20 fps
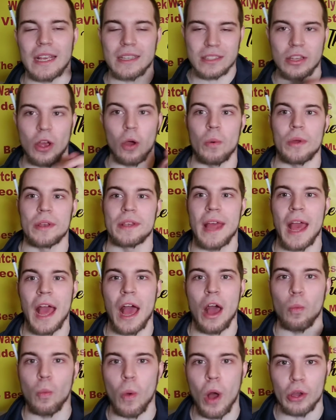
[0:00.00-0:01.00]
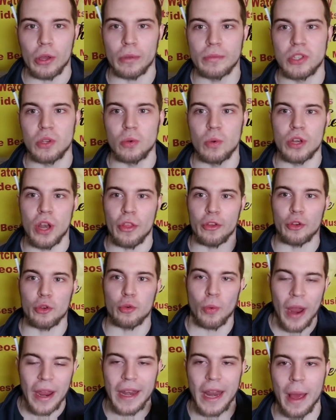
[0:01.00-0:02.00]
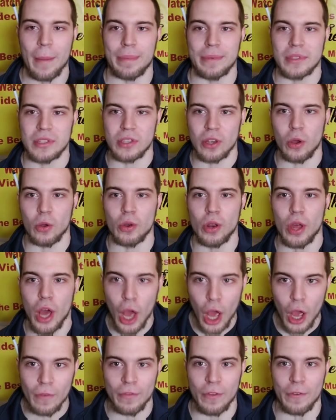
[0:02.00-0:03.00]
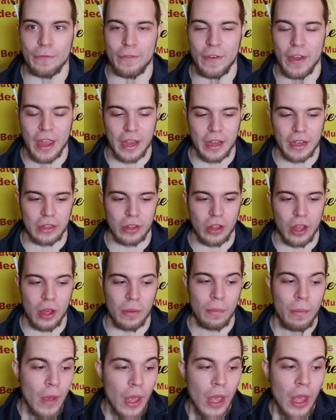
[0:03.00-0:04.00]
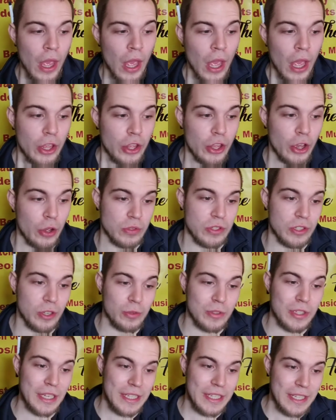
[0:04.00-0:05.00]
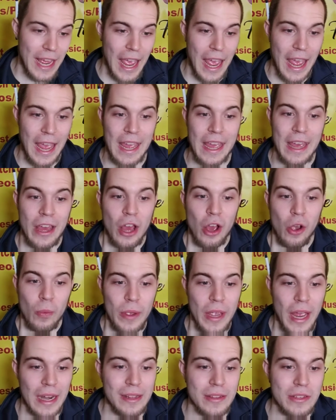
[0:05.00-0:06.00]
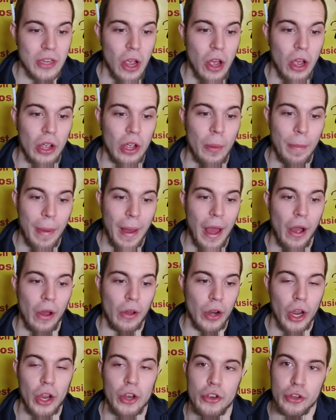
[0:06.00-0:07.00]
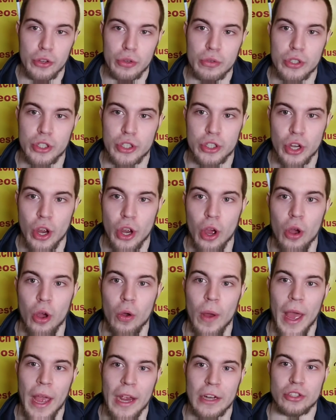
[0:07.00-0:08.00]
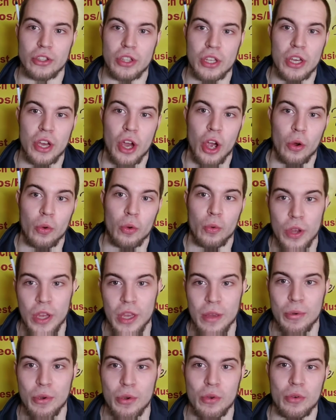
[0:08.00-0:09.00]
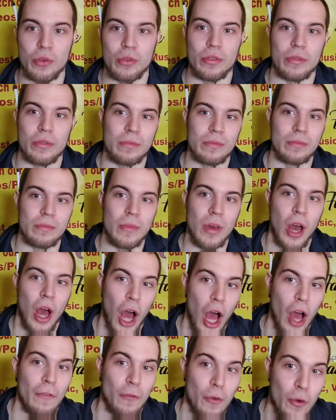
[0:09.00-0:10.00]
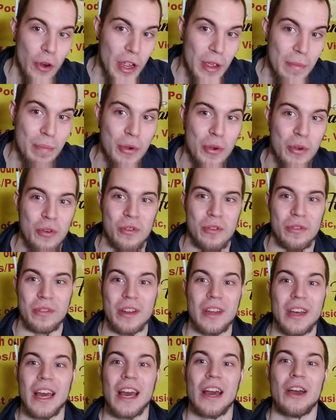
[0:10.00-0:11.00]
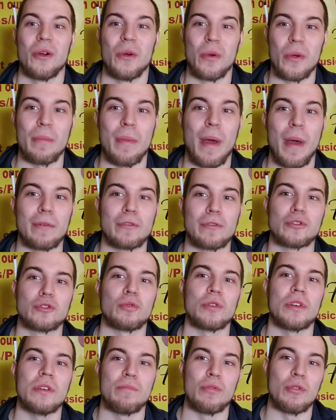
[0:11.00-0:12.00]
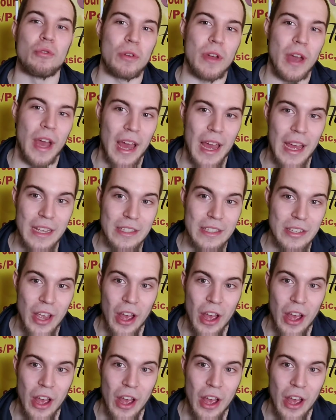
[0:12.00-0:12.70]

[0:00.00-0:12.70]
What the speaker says: It's going down. Welcome to another great episode of the Fan Club. Yo, so today we got to talk about a new show, actually a reboot of ReBoot. Who remembers ReBoot, guys?